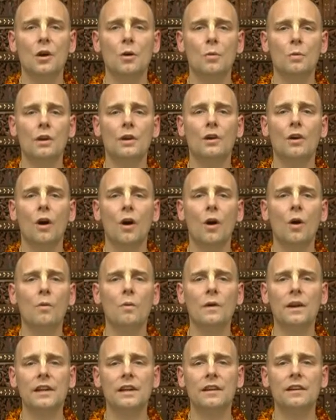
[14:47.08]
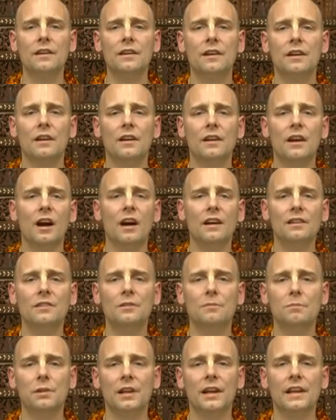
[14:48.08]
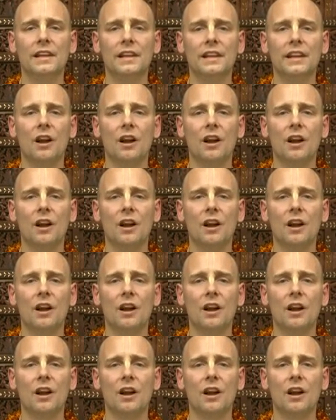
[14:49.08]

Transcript: we're already contemplating